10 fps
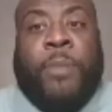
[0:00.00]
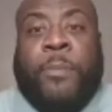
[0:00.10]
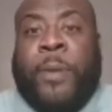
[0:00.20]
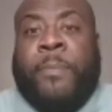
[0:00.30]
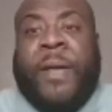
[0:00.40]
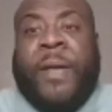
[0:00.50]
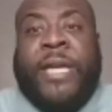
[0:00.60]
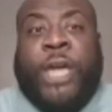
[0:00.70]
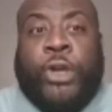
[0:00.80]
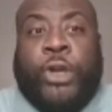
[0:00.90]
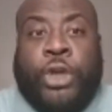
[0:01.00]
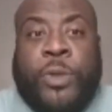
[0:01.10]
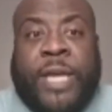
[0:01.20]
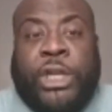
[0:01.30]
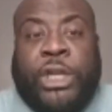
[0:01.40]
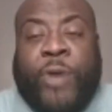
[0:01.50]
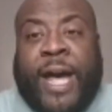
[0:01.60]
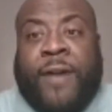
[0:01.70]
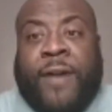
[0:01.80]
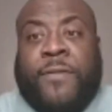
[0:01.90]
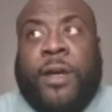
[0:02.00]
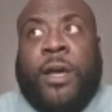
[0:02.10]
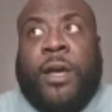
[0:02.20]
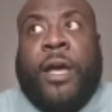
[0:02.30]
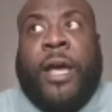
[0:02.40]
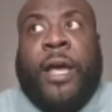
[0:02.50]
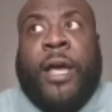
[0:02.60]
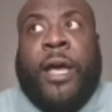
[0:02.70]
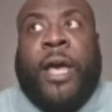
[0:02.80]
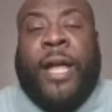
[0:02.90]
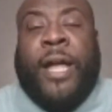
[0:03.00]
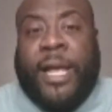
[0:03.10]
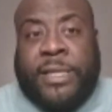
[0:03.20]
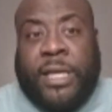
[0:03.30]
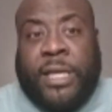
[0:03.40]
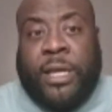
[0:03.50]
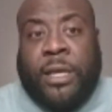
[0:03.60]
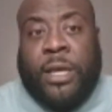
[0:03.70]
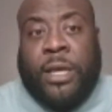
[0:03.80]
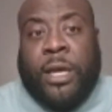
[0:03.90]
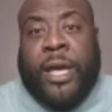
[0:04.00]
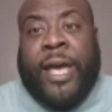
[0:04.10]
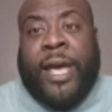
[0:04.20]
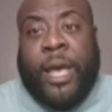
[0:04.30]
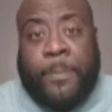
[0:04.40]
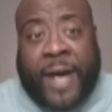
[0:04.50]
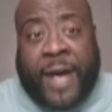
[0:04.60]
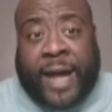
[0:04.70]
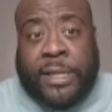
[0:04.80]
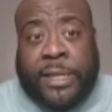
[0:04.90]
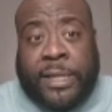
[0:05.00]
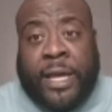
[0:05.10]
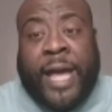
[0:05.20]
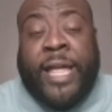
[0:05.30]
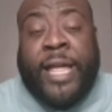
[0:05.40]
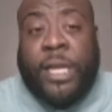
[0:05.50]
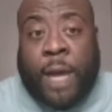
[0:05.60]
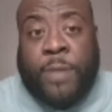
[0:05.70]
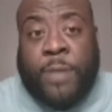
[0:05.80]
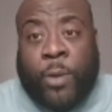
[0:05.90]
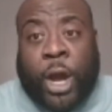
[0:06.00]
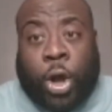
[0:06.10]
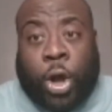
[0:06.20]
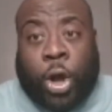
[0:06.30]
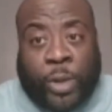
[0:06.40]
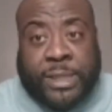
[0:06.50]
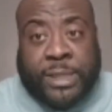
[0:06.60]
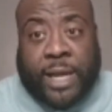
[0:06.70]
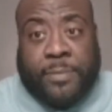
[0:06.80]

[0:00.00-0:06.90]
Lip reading: EJ, on Tuesdays, you have NXT, Impact, and NWA all on Wednesday.